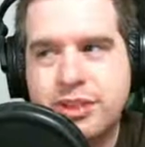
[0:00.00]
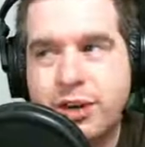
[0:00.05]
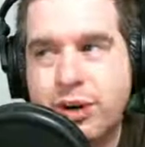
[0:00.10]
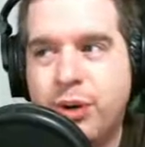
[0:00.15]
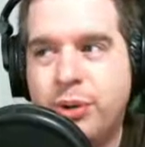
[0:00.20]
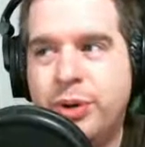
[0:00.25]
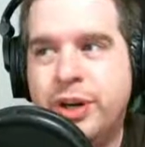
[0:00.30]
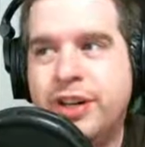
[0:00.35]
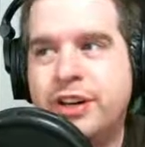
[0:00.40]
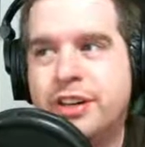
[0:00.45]

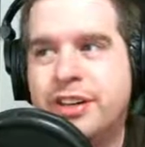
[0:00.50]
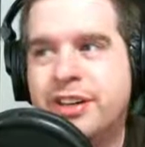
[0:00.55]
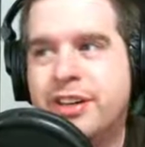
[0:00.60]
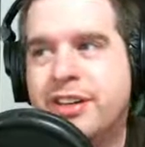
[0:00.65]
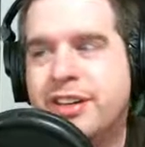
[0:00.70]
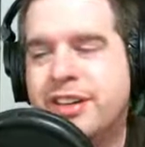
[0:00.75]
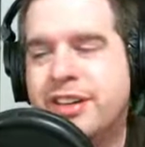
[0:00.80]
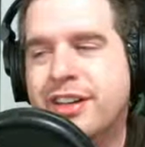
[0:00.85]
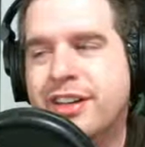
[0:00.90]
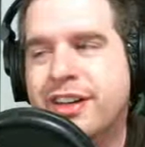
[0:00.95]
Oh, weird.
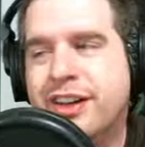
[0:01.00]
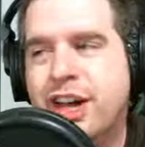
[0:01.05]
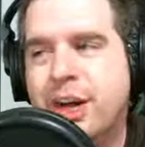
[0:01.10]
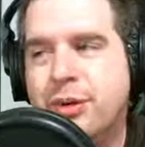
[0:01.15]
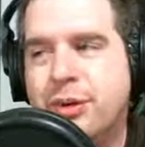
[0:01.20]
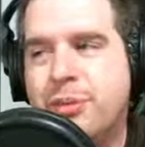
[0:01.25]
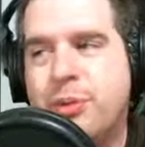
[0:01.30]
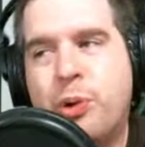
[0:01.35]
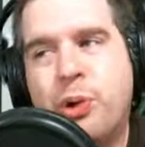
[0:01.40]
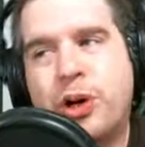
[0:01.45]
It'll
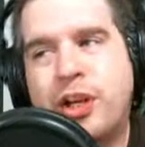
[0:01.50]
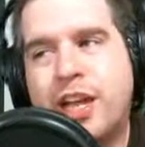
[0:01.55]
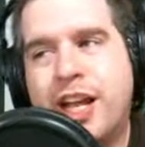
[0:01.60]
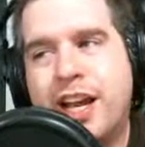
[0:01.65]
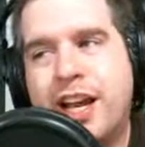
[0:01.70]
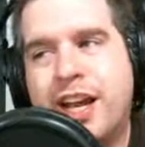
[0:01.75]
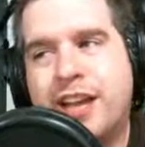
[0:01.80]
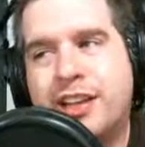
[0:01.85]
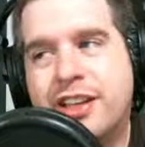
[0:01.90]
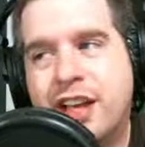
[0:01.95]
be more
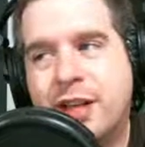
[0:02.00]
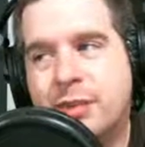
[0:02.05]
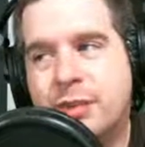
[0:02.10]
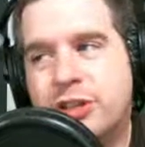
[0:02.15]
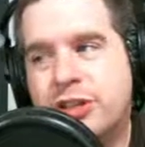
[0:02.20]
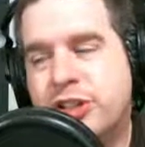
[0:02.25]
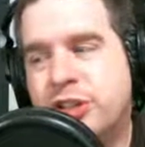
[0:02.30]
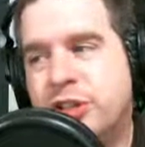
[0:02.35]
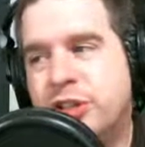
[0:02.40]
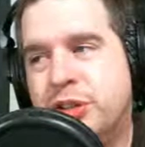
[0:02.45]
like Diablo
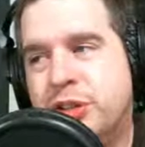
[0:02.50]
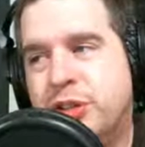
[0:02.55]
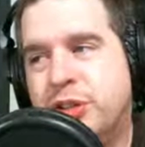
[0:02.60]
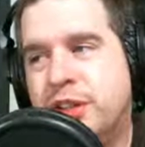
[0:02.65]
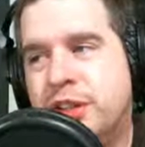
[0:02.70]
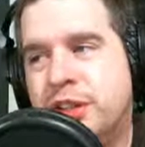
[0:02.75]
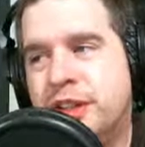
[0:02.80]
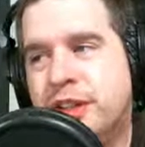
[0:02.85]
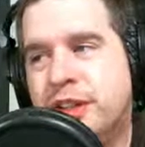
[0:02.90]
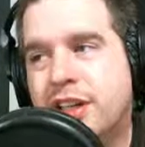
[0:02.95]
2.
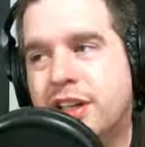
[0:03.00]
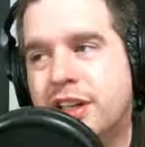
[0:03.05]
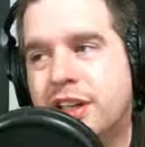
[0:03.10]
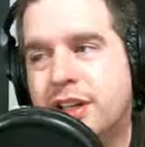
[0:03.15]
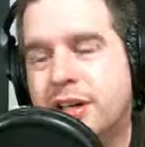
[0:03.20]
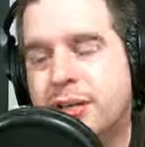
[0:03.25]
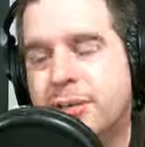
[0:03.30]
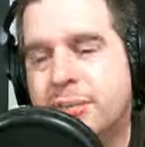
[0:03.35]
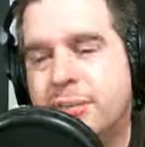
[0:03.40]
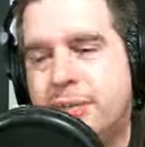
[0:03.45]

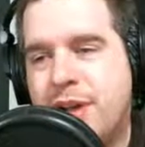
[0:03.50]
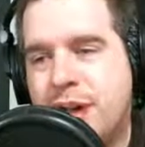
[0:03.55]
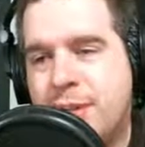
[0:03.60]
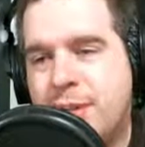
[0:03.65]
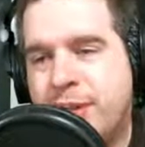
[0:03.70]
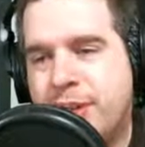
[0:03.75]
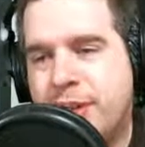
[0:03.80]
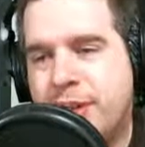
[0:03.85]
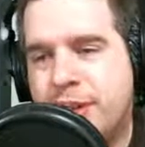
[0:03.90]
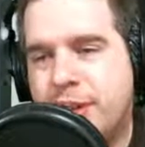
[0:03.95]

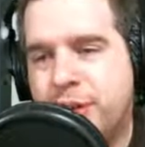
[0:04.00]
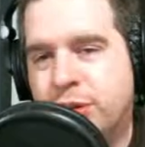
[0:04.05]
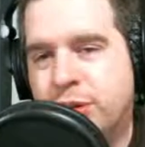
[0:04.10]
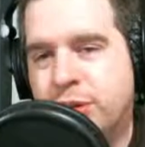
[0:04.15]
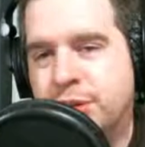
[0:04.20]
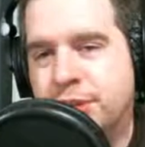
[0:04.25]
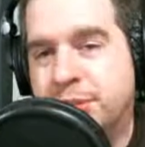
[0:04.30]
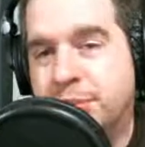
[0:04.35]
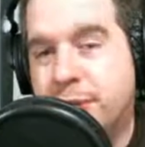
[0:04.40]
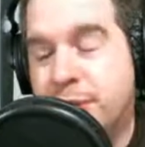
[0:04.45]
Maybe the loot
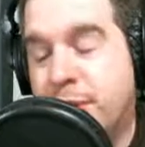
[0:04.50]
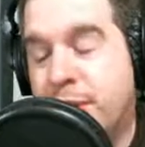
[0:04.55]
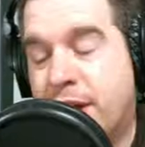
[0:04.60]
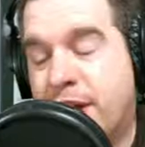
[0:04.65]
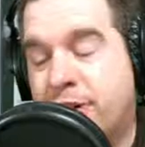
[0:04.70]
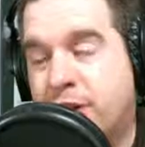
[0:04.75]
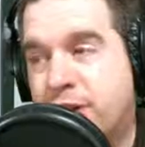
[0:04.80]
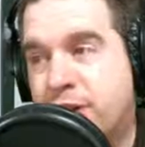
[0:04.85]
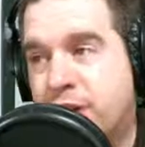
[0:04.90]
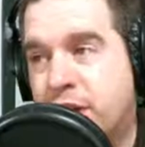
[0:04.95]
will just be
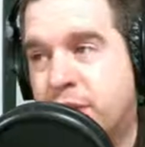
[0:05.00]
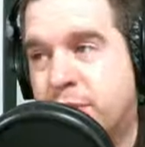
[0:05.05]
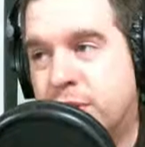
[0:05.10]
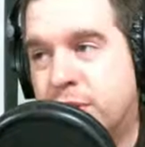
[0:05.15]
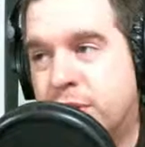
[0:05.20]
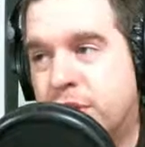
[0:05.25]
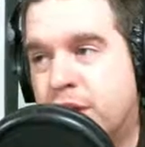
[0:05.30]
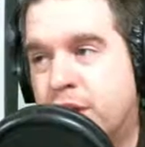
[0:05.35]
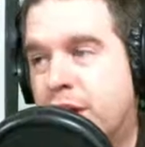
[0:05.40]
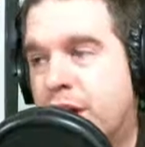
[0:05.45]
better in
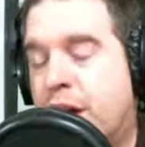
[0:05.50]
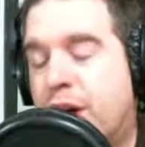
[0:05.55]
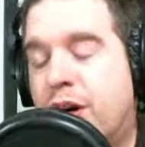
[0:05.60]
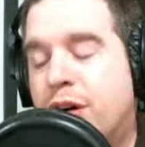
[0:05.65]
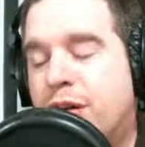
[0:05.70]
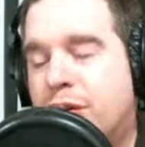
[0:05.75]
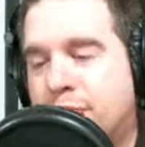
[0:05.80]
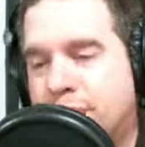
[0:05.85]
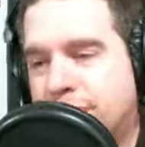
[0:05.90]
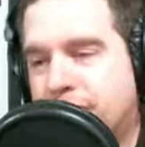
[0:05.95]
general.
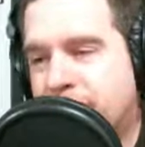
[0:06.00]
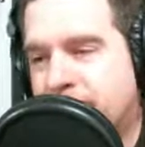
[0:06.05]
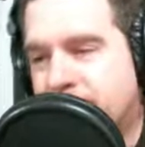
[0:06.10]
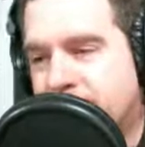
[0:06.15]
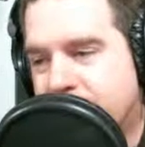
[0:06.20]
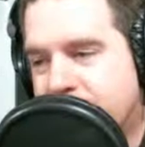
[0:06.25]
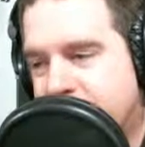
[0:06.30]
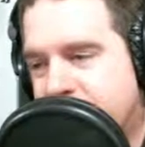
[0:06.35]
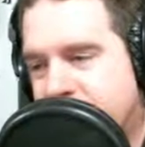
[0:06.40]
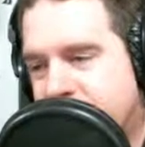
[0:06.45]

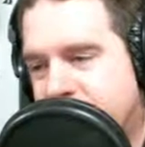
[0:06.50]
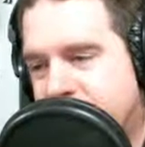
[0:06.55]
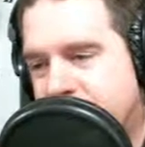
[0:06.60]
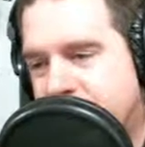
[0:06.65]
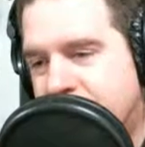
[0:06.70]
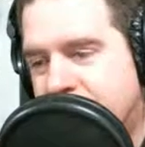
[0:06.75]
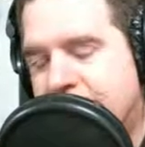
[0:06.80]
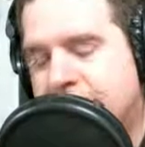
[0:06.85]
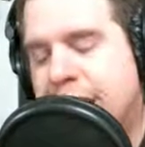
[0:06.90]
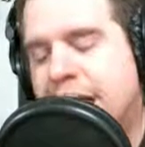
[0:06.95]
Hopefully,
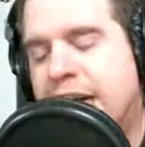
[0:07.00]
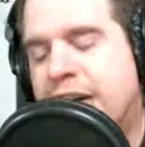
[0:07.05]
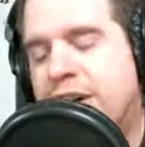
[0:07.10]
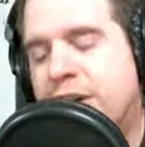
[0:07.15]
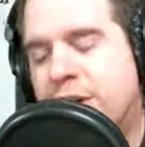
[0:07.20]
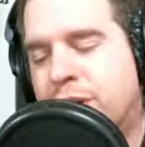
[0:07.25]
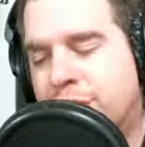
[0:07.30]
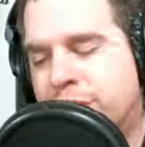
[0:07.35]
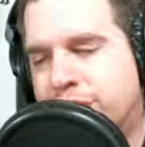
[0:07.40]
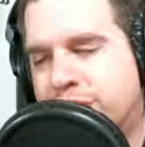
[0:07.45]

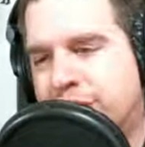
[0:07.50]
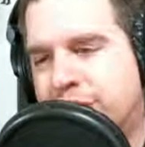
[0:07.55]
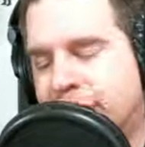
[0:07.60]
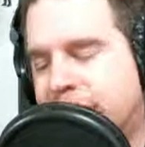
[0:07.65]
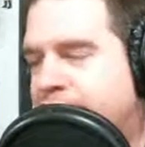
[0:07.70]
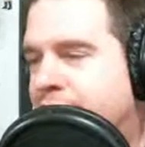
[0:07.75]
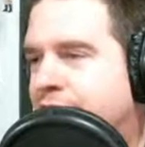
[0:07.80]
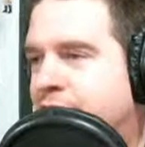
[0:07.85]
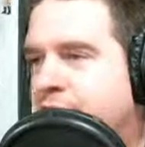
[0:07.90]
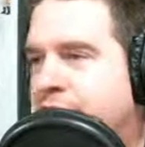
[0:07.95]

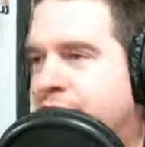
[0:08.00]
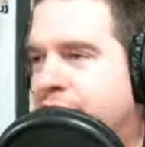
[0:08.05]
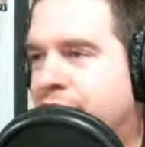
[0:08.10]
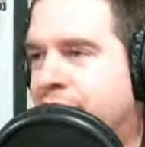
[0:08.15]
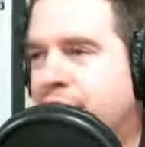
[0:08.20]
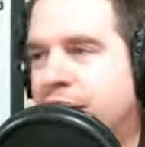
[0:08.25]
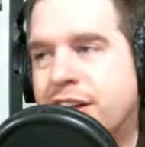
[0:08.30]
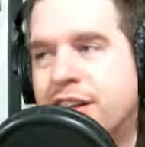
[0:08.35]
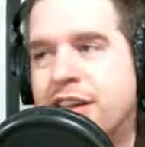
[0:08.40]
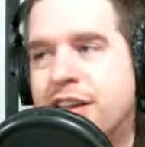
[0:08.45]
hopefully they
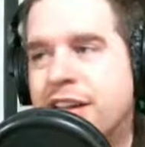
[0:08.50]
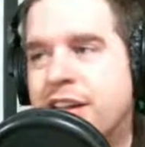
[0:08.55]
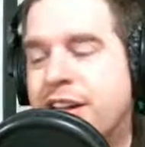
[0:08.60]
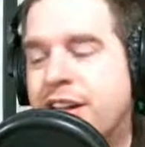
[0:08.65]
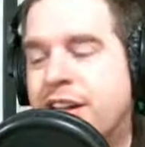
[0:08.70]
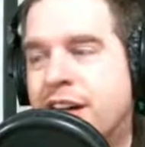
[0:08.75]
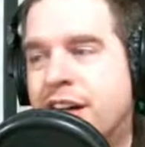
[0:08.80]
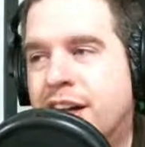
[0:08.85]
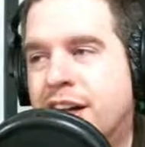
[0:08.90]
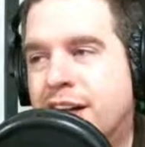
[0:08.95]
create
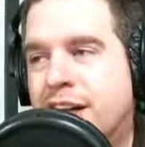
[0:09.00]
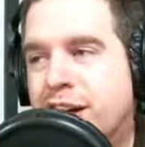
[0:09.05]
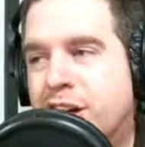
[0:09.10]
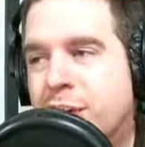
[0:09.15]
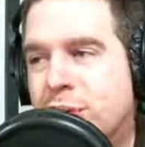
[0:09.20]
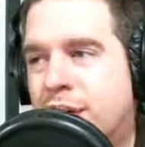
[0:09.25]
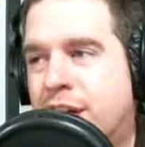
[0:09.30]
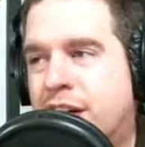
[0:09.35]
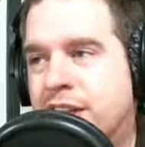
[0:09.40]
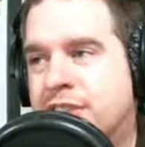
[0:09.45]

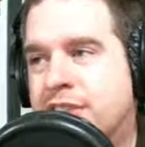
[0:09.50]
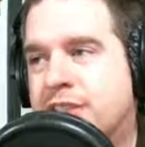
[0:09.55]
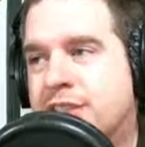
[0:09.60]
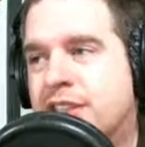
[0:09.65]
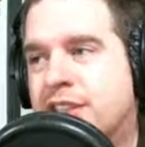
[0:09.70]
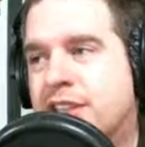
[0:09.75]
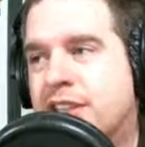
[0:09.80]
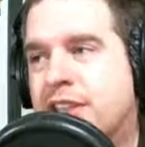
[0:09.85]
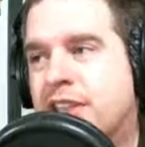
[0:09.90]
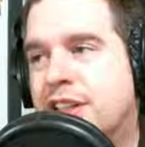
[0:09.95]

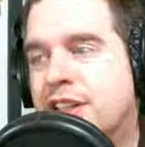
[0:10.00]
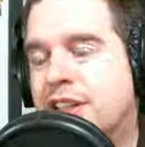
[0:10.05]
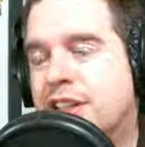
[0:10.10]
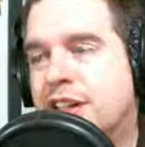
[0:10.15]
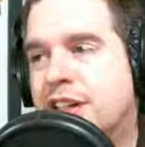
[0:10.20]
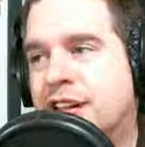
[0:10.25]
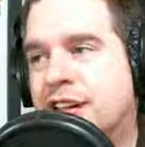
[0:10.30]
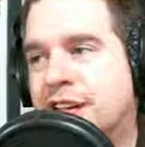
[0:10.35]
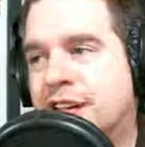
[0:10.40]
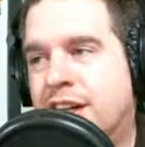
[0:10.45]
cross
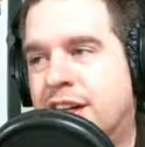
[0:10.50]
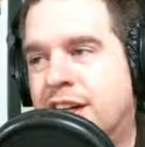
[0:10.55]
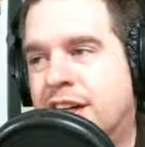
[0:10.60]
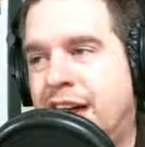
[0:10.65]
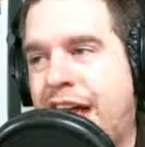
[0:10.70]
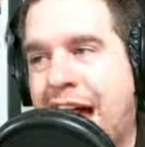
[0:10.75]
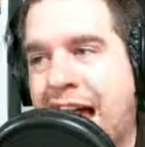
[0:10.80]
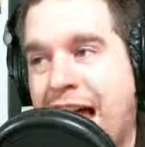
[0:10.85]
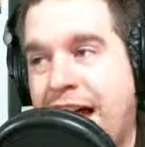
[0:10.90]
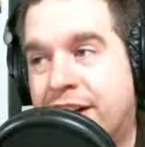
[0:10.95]

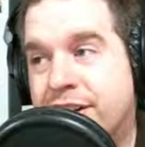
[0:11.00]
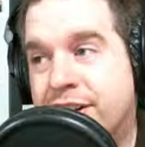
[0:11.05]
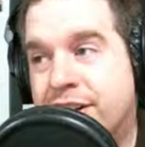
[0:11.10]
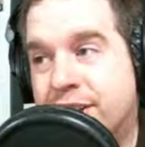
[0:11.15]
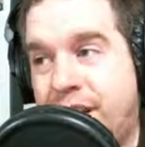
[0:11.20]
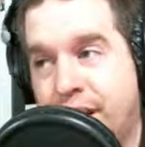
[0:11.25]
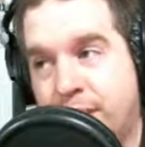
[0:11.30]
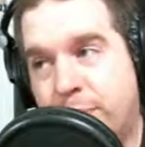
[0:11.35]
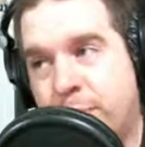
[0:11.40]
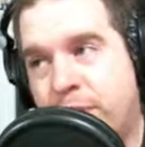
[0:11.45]
act
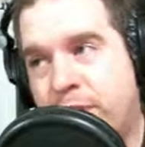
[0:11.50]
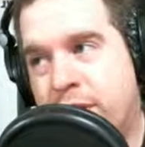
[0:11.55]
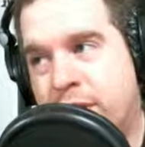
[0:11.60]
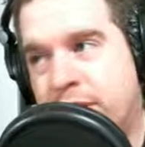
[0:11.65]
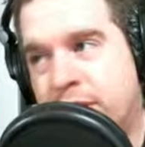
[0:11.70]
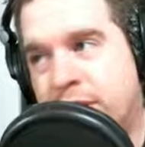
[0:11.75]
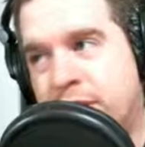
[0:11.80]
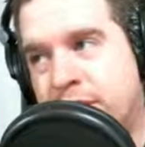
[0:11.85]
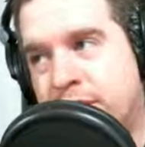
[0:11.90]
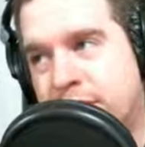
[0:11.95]

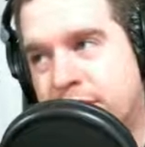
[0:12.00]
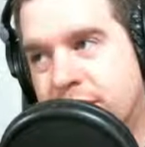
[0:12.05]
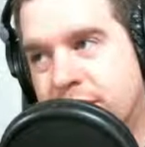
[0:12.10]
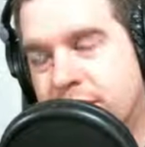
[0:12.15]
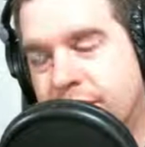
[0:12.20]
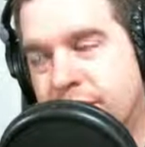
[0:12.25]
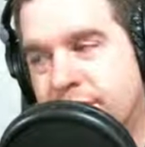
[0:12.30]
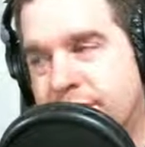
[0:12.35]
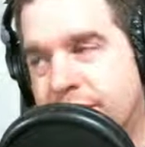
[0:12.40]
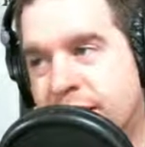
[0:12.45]
teleporting,
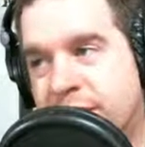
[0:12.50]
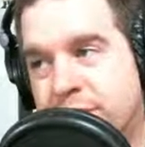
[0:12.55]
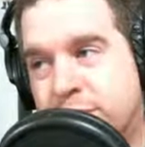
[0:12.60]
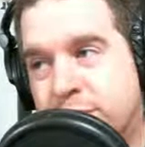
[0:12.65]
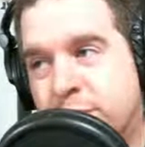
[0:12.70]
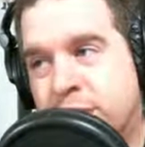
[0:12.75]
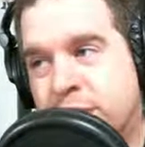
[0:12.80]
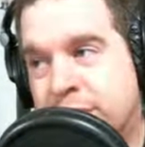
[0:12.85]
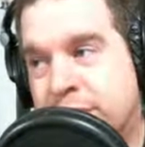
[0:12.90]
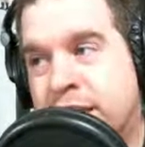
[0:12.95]
because that's
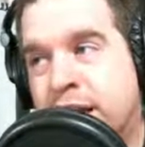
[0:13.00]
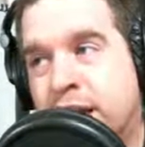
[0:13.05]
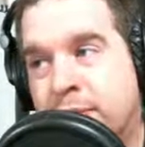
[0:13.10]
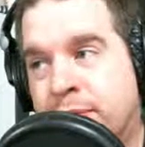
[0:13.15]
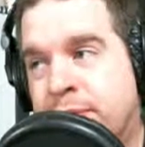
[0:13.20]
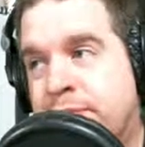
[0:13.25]
really dumb.